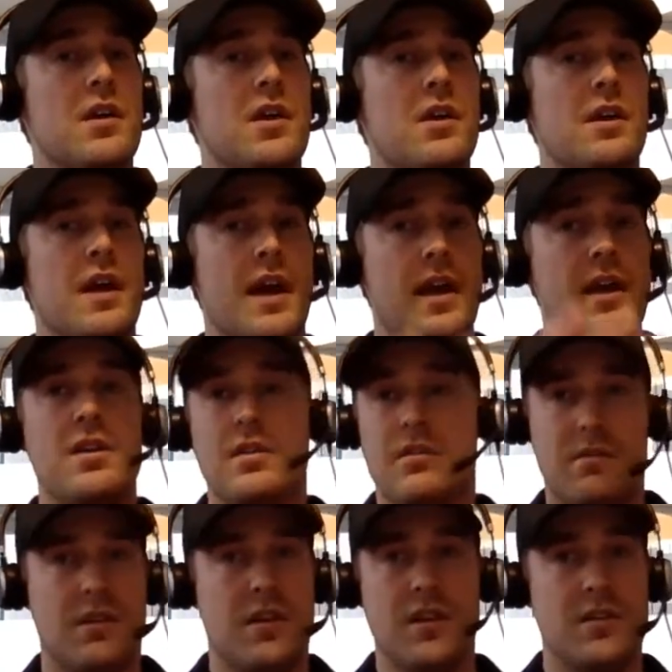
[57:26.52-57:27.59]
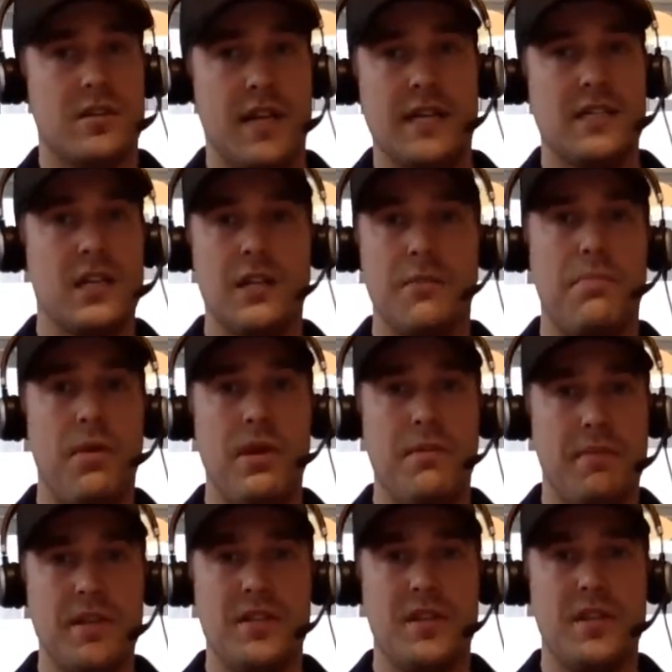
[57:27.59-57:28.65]
Okay, because that's not the point of
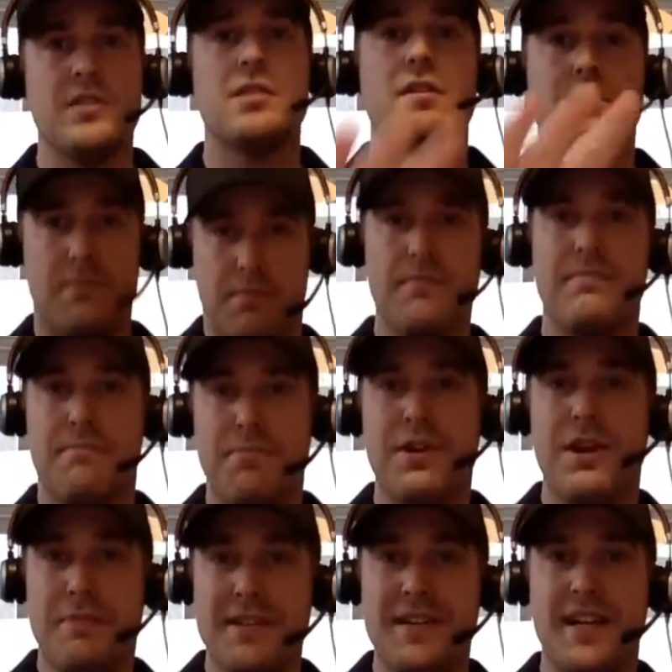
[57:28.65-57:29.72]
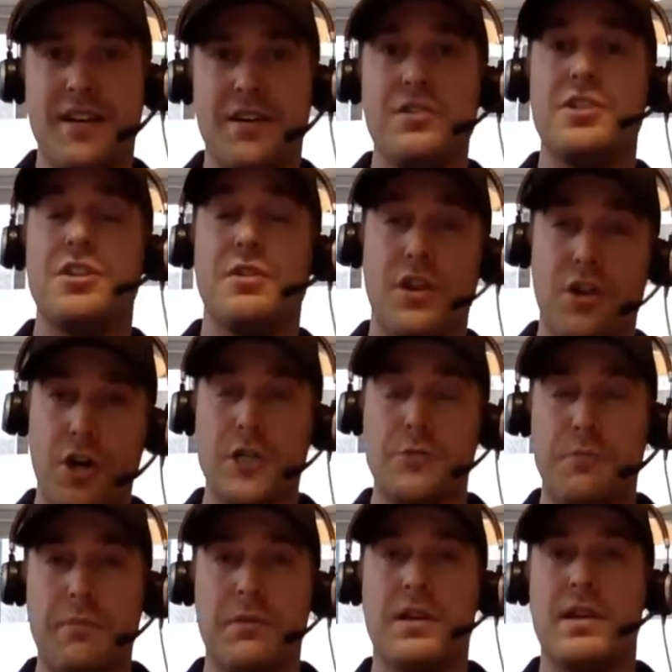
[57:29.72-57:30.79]
business. Put up a deal to encourage
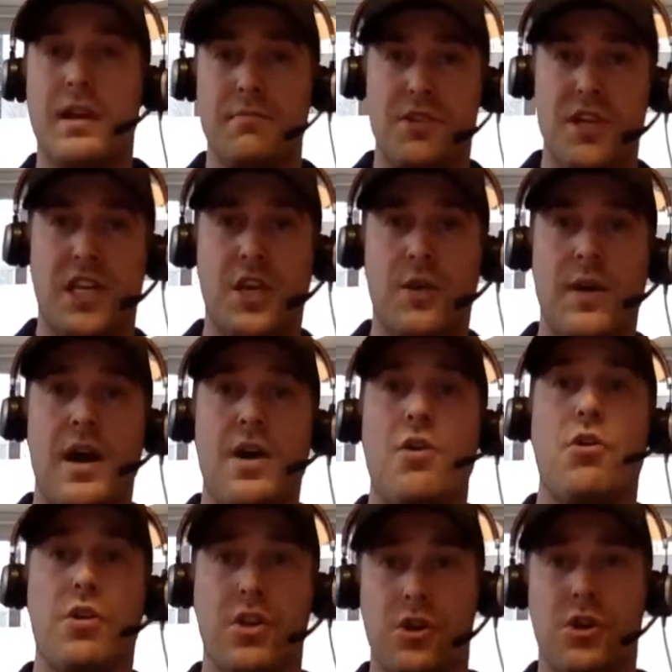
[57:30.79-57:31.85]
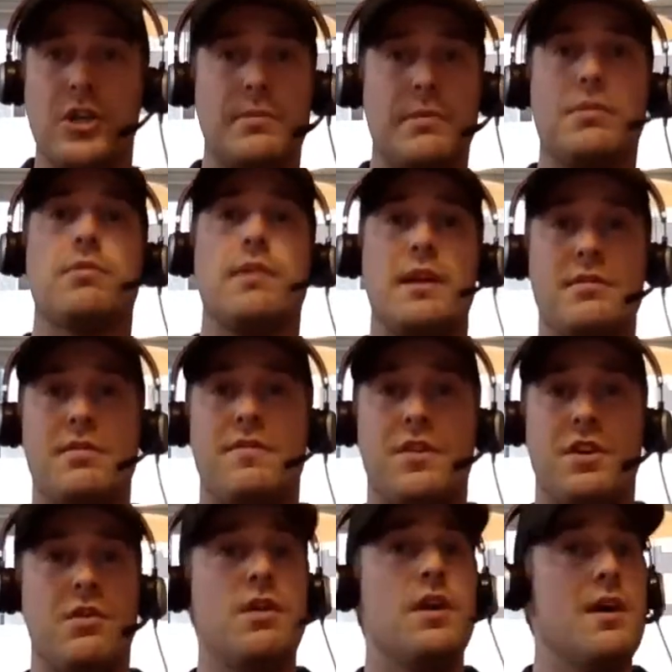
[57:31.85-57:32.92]
people to come check you out or encourage people to write a
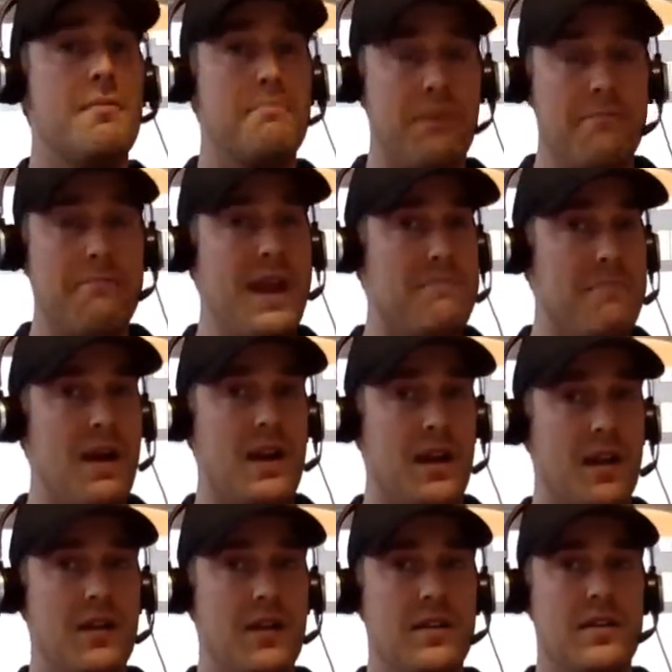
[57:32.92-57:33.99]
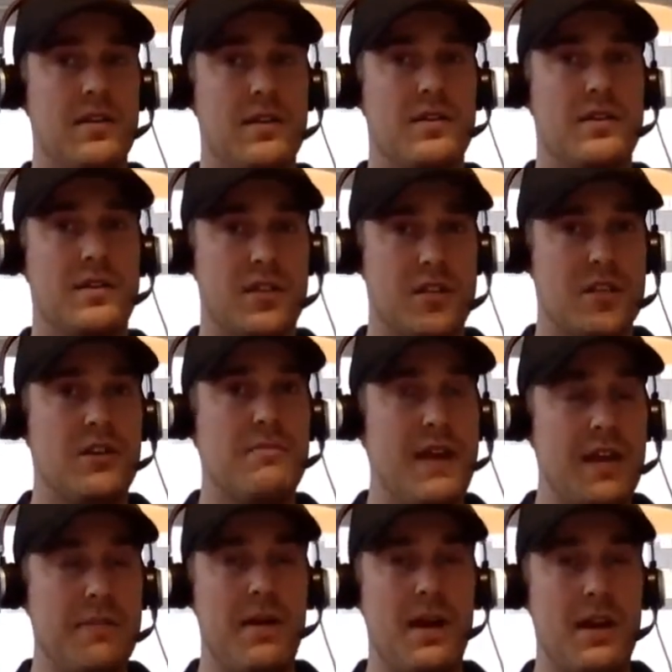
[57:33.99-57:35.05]
review, but make money. Still
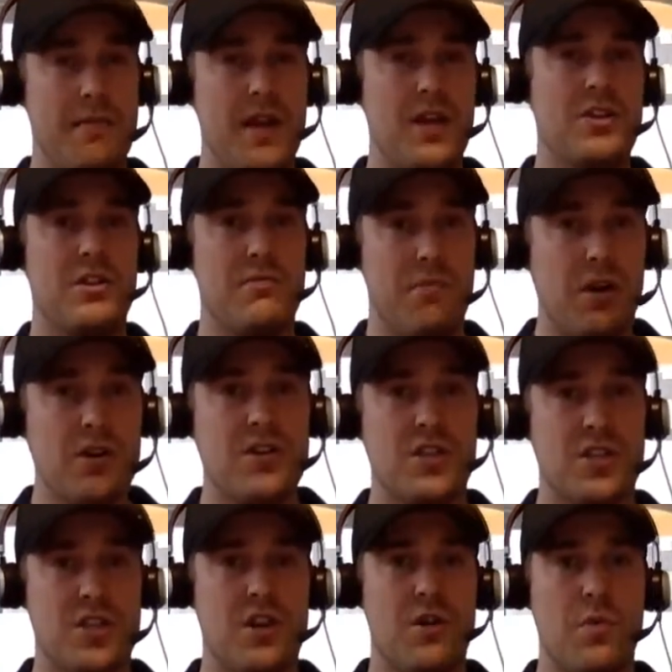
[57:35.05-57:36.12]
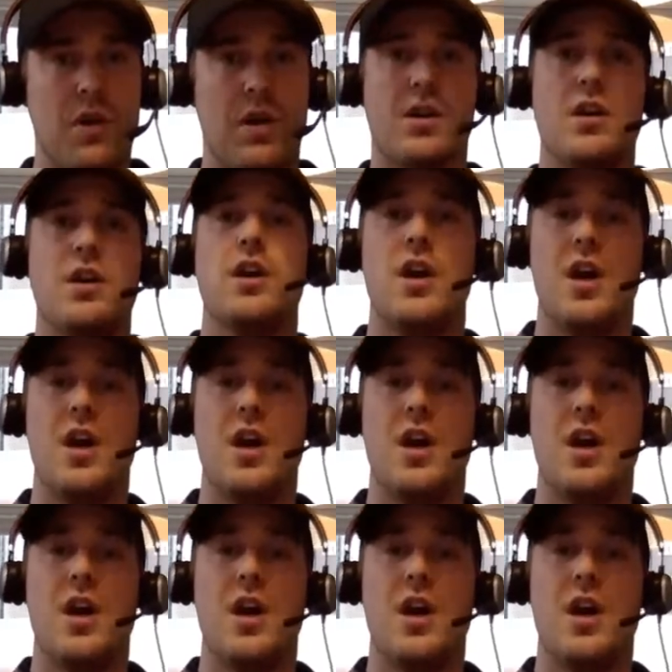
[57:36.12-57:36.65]
make money. Make sure the margins still work.